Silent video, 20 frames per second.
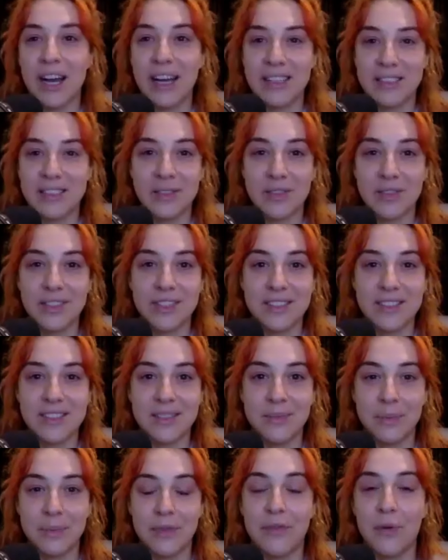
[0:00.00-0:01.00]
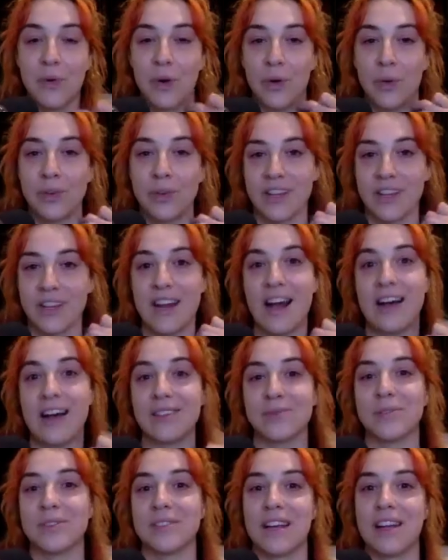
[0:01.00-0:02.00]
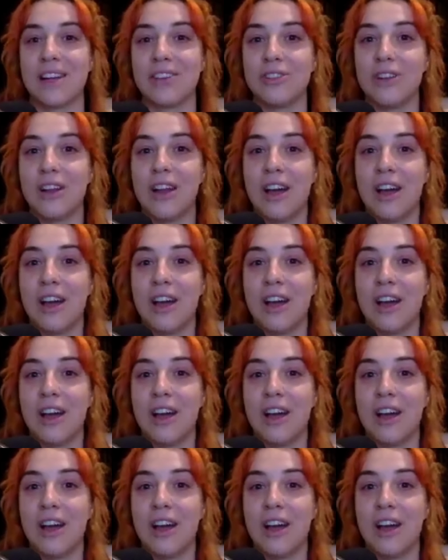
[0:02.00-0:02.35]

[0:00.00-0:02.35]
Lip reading: I saw before it was announced was like,